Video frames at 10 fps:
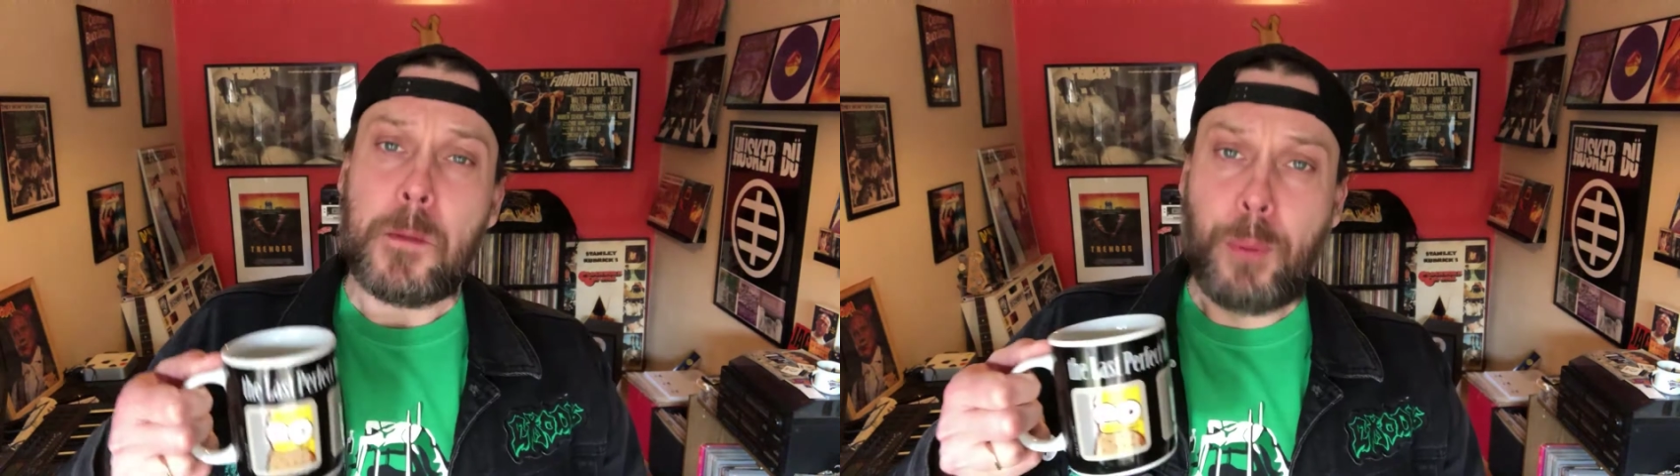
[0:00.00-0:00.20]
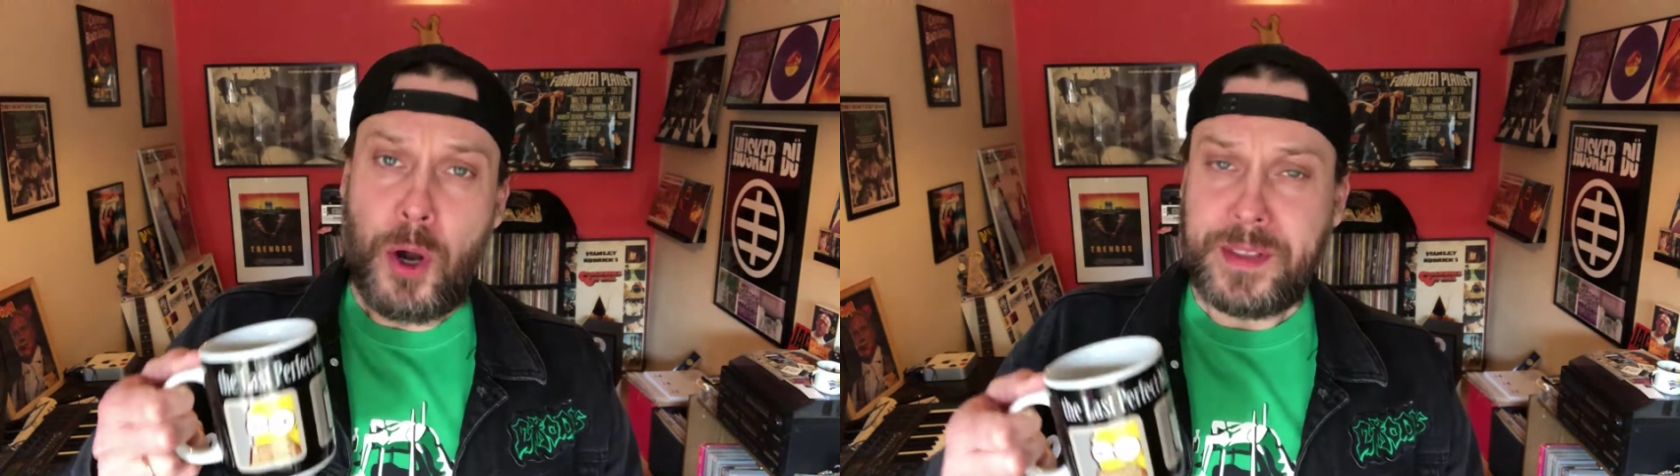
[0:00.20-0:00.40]

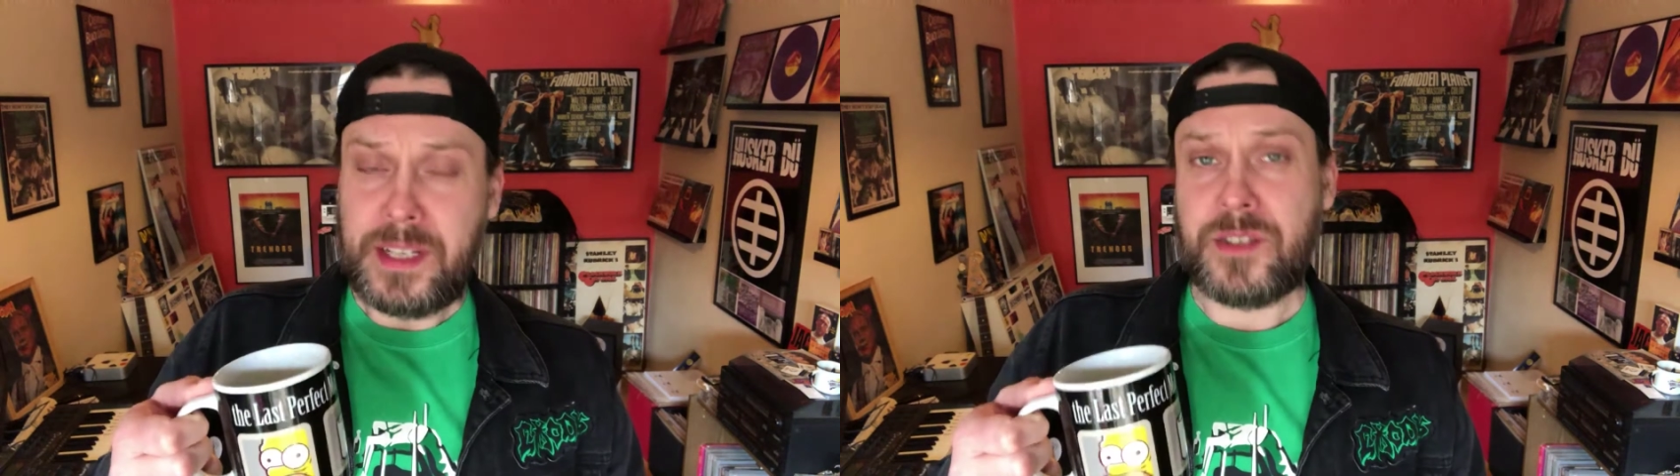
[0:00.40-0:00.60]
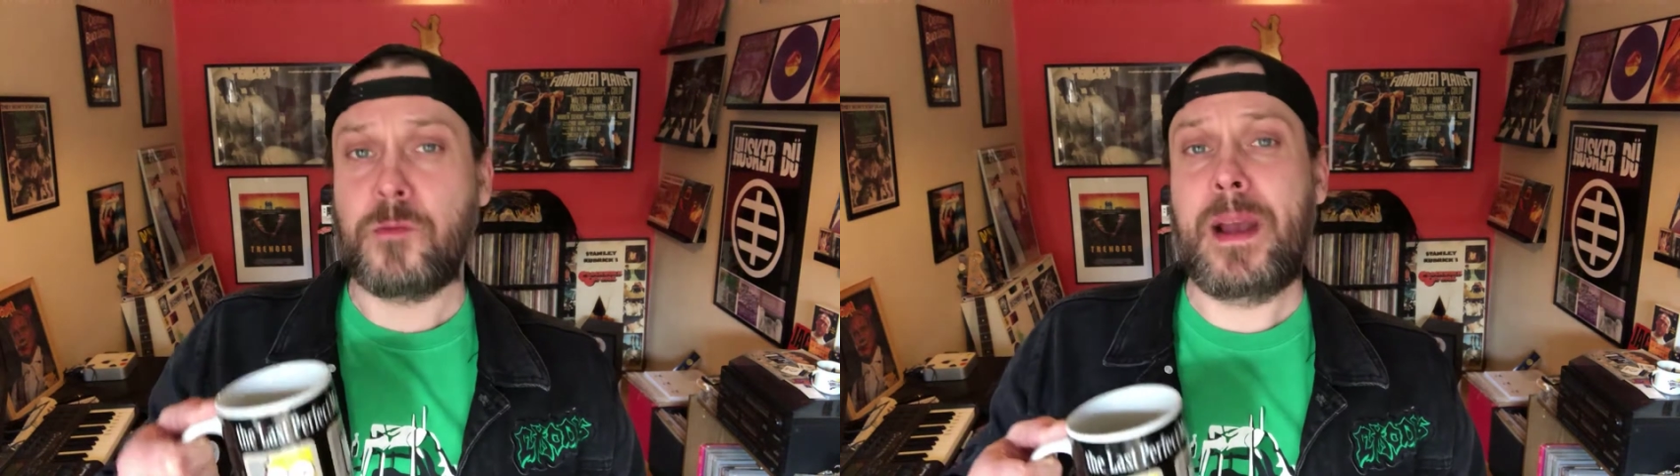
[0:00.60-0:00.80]
Point
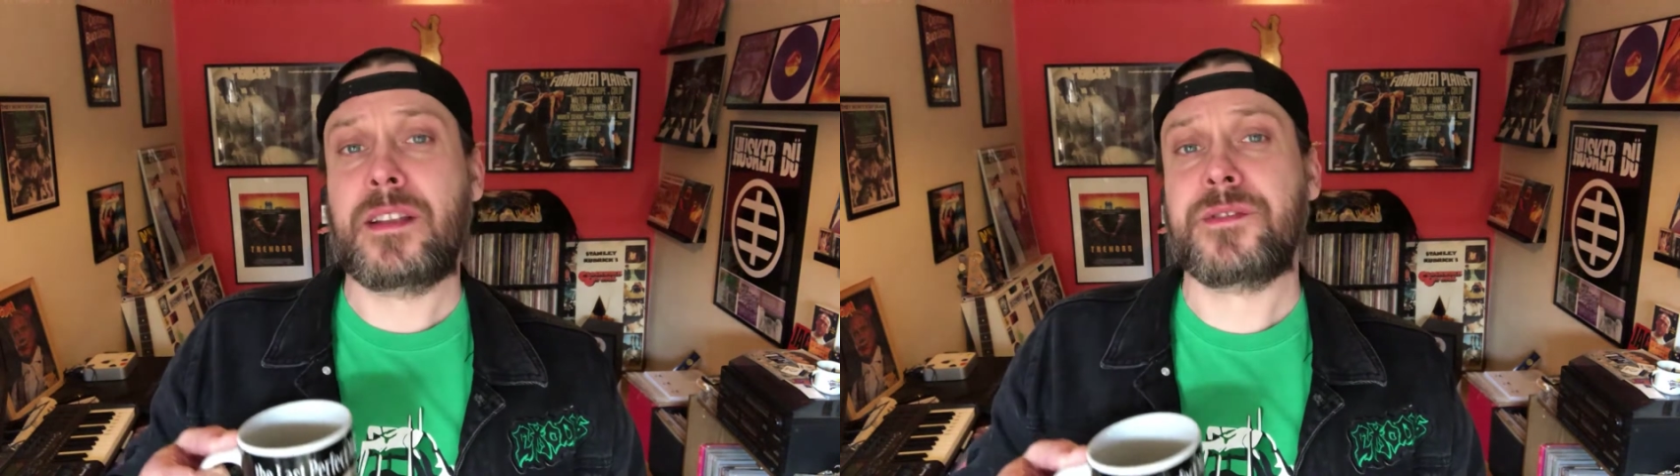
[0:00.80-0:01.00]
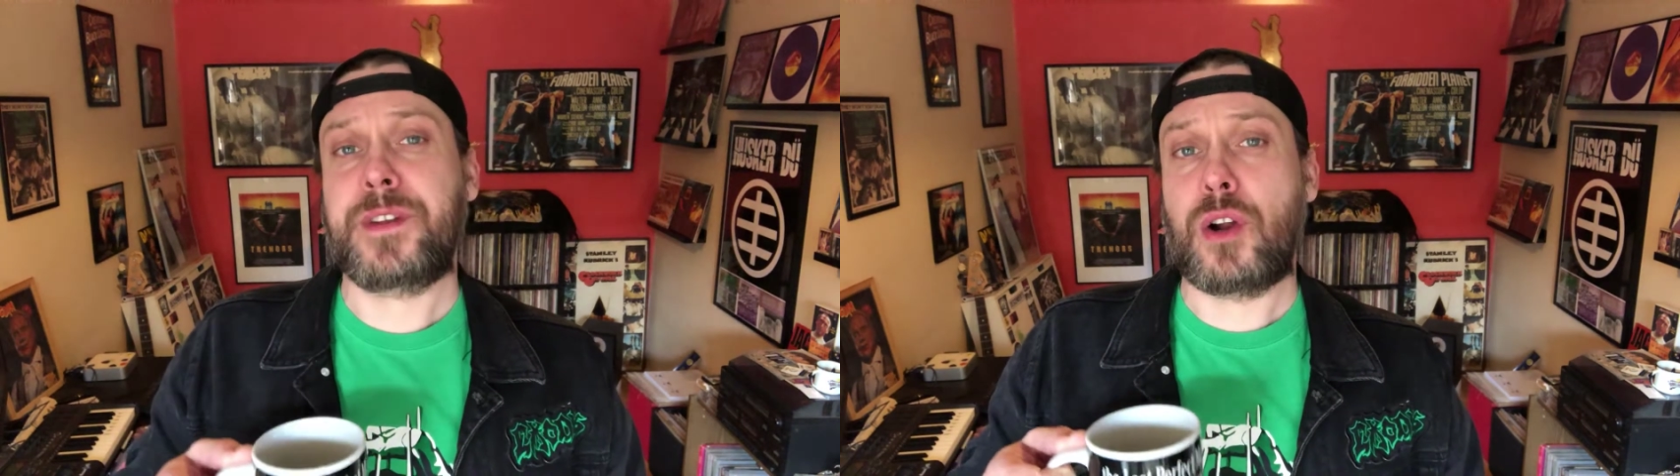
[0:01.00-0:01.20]
is to make
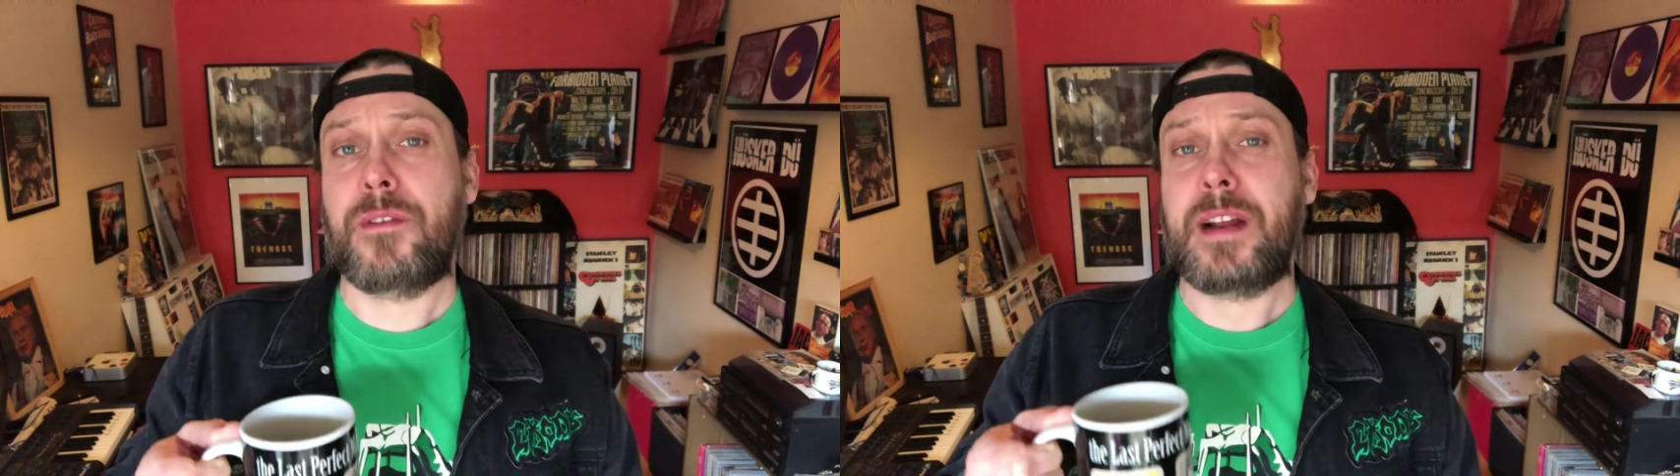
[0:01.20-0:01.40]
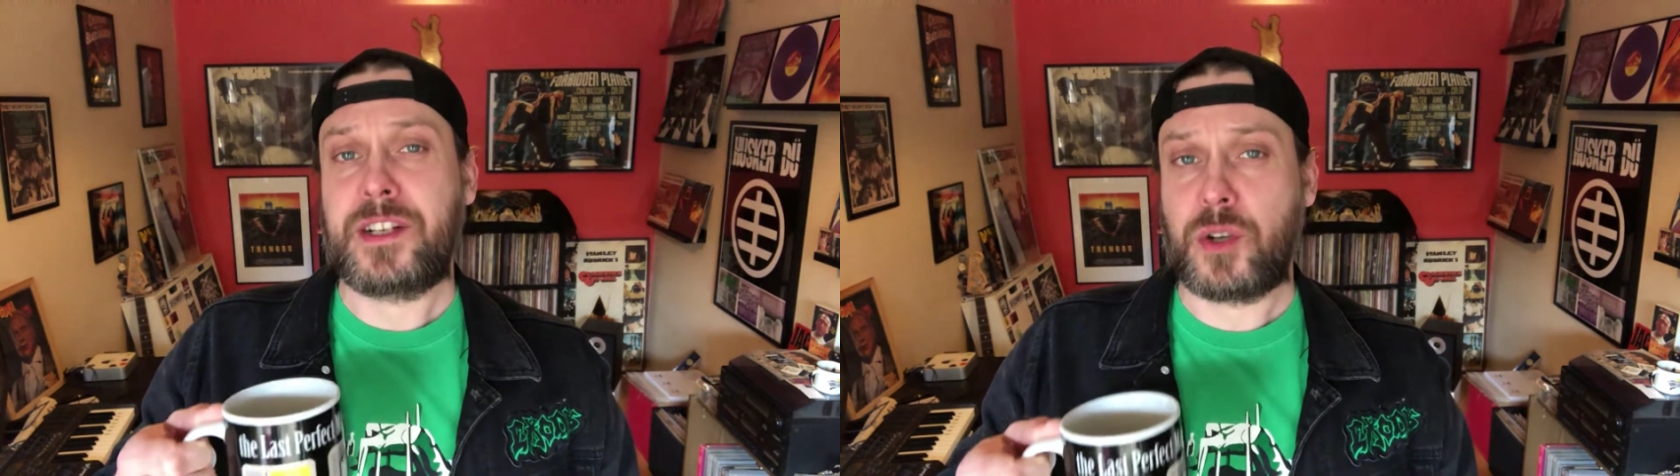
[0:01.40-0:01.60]
this video a
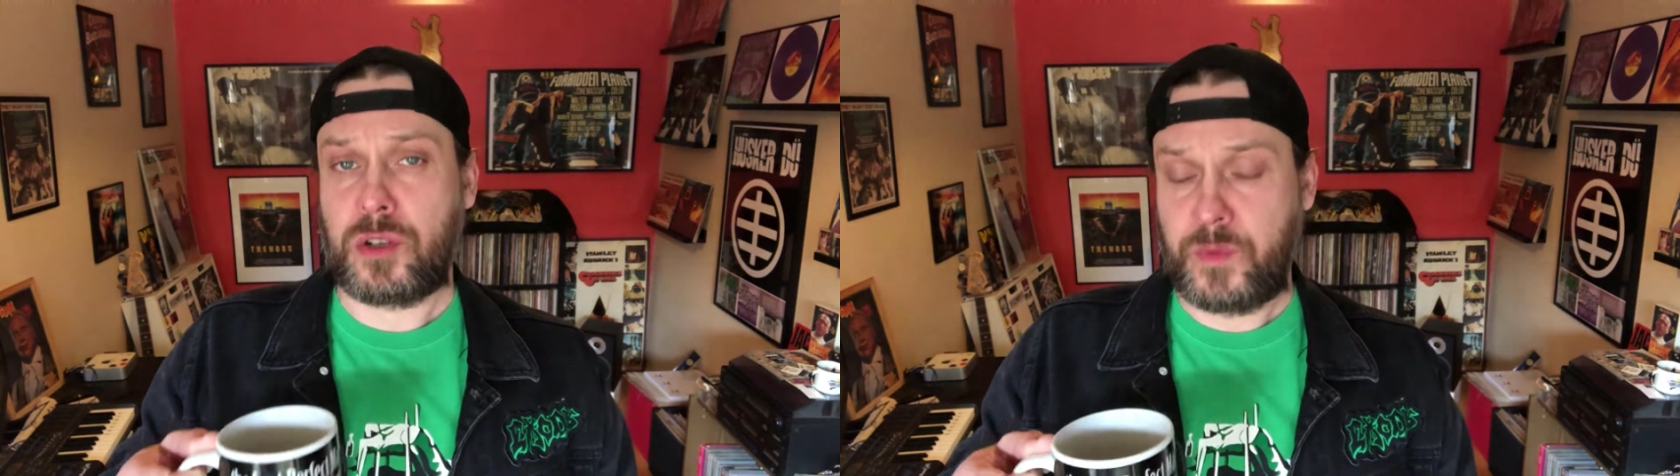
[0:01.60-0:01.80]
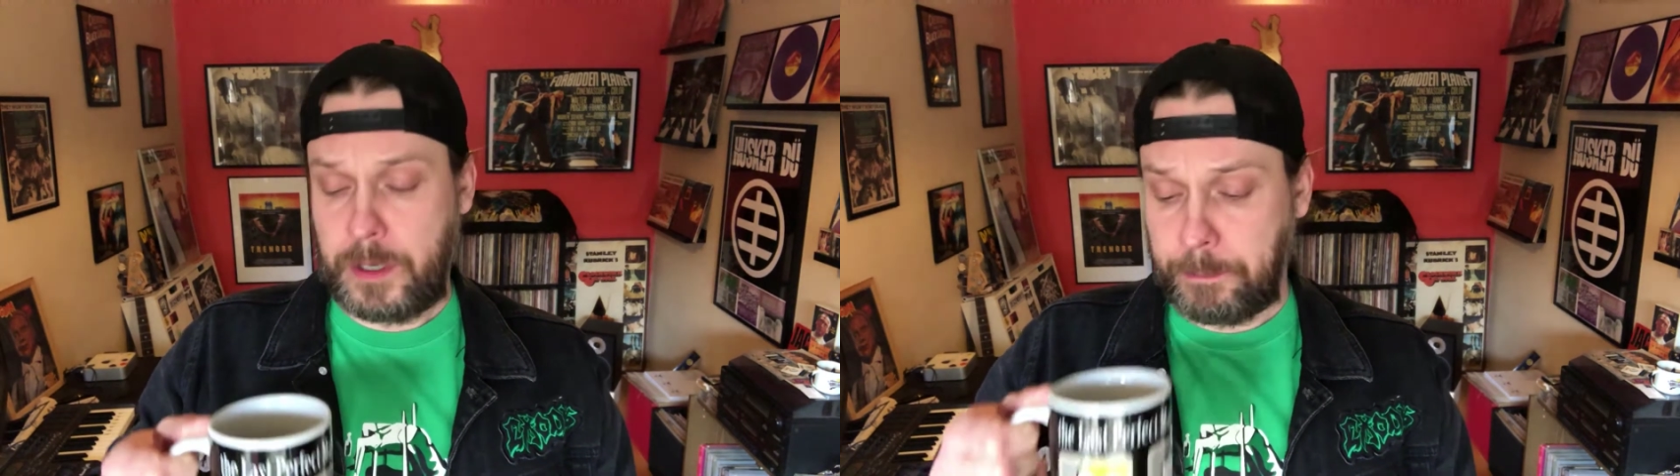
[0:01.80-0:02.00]
very
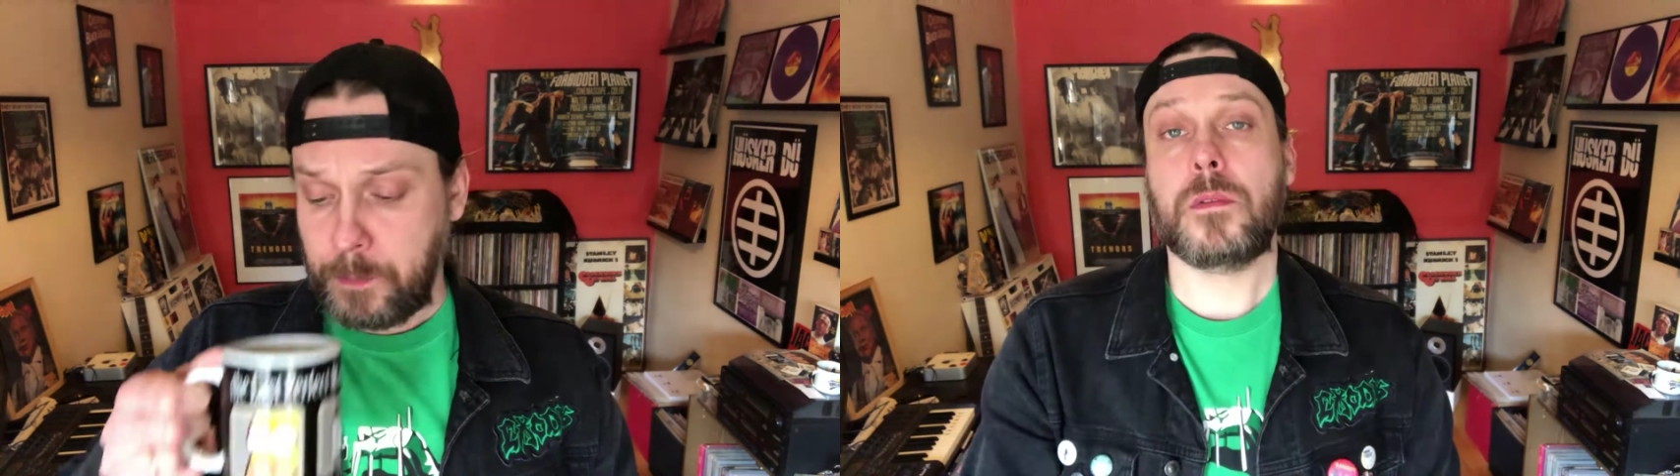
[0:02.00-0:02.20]
short one.